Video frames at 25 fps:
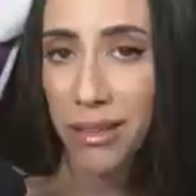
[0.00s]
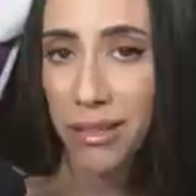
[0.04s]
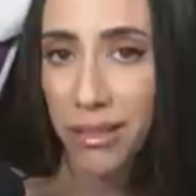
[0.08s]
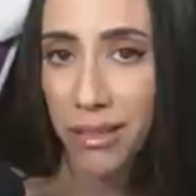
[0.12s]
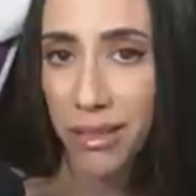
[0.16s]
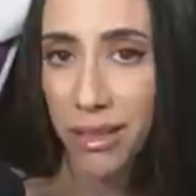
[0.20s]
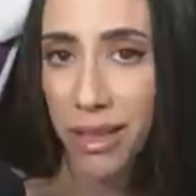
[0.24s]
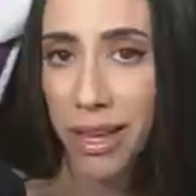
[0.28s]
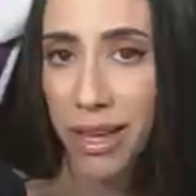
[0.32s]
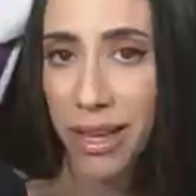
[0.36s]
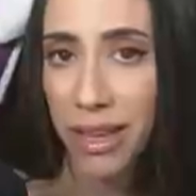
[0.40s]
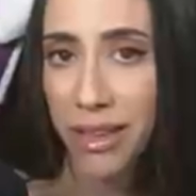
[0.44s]

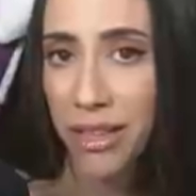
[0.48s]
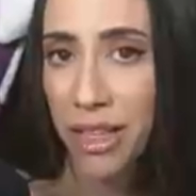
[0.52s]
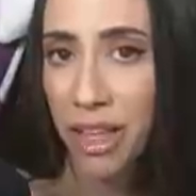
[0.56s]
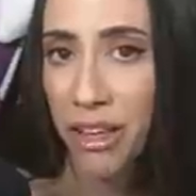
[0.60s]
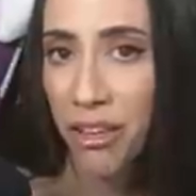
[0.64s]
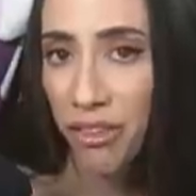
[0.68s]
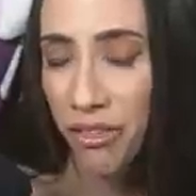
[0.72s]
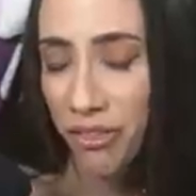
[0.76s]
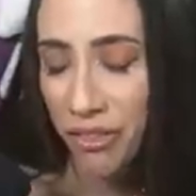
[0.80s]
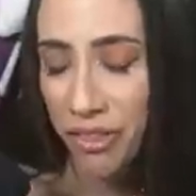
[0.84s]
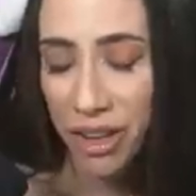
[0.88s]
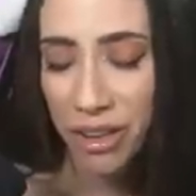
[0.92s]
like
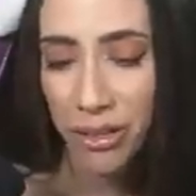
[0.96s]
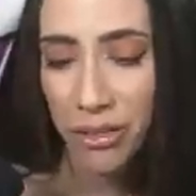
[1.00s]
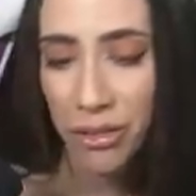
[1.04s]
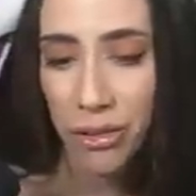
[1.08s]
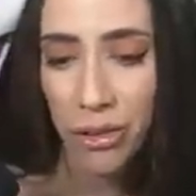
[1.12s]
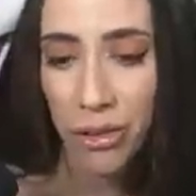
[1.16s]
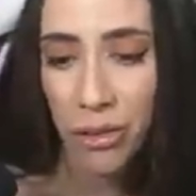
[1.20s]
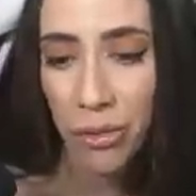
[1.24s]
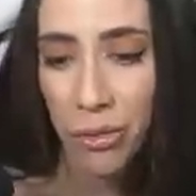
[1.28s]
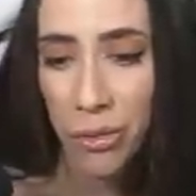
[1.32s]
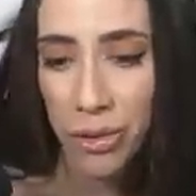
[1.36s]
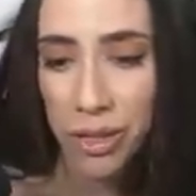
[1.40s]
the
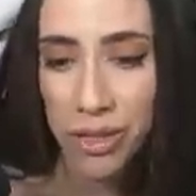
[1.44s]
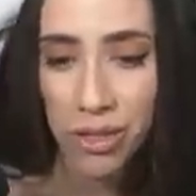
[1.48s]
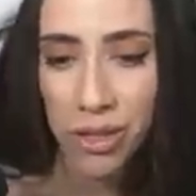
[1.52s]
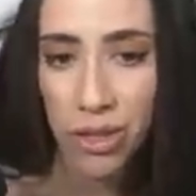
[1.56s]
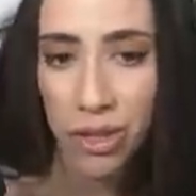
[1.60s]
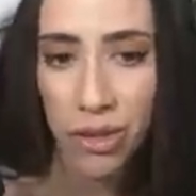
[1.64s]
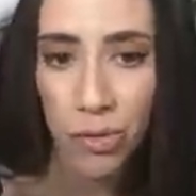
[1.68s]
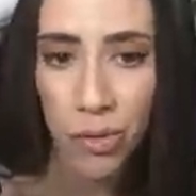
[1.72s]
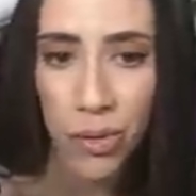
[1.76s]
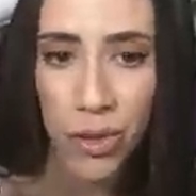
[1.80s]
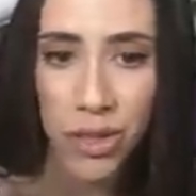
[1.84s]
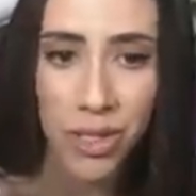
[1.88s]
Federal
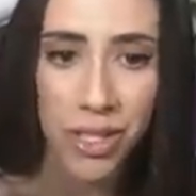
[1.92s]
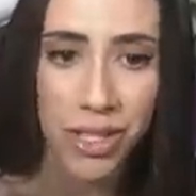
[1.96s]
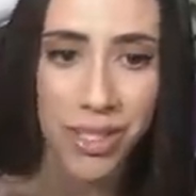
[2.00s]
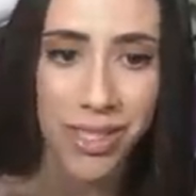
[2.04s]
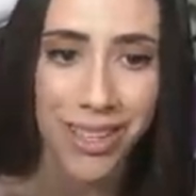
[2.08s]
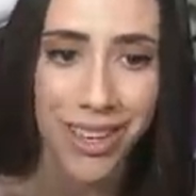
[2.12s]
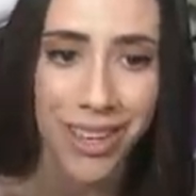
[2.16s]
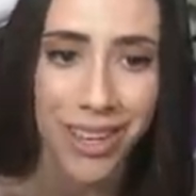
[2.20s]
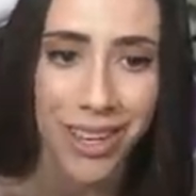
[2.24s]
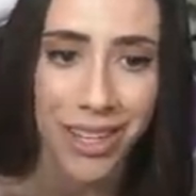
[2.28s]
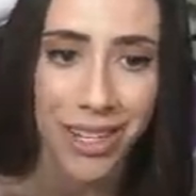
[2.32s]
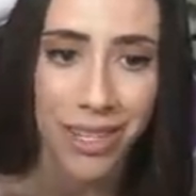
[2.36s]
Reserve, which is
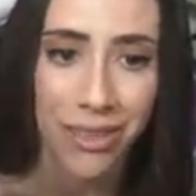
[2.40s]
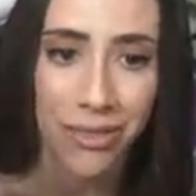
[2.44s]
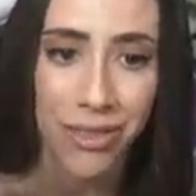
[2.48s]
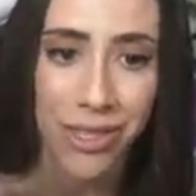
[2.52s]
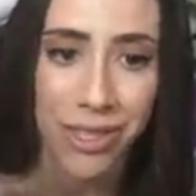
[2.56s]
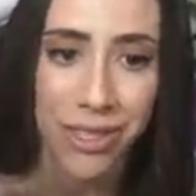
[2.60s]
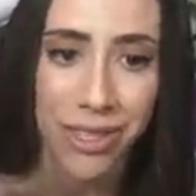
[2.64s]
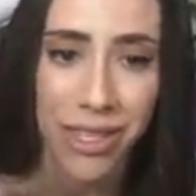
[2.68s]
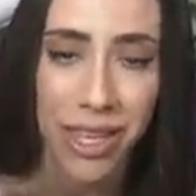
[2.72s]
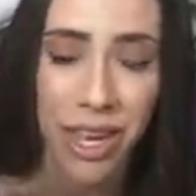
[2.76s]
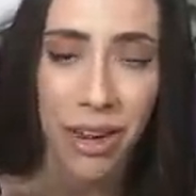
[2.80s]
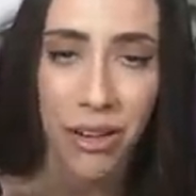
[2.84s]
kind of
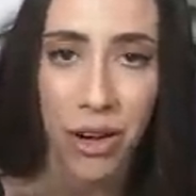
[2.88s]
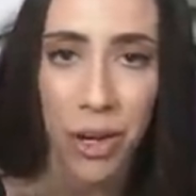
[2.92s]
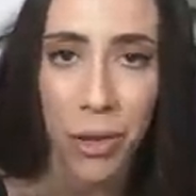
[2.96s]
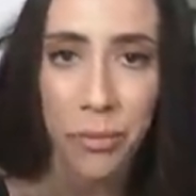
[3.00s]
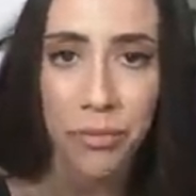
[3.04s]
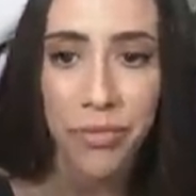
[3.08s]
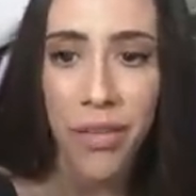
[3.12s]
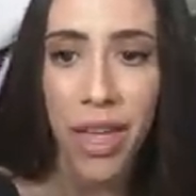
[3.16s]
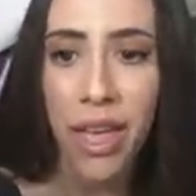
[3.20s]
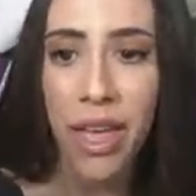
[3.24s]
scary.